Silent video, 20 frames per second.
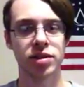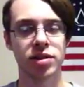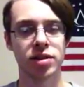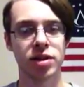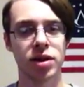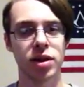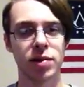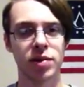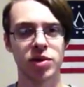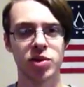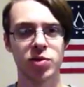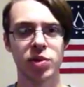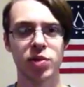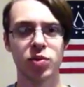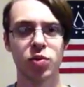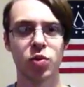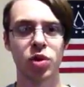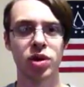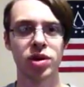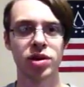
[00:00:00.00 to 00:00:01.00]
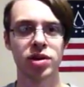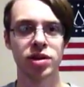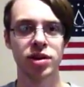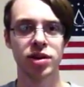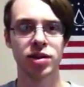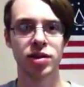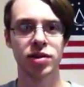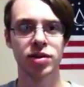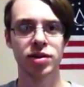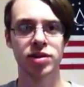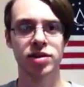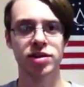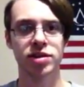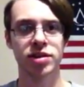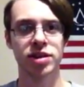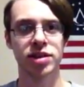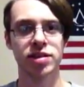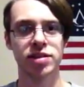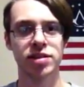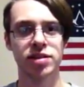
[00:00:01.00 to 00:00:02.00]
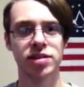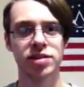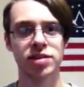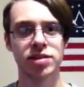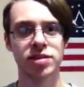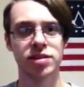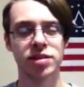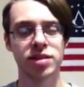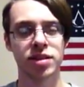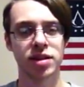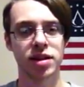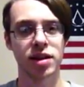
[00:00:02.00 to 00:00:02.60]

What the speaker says: It's been 1 year since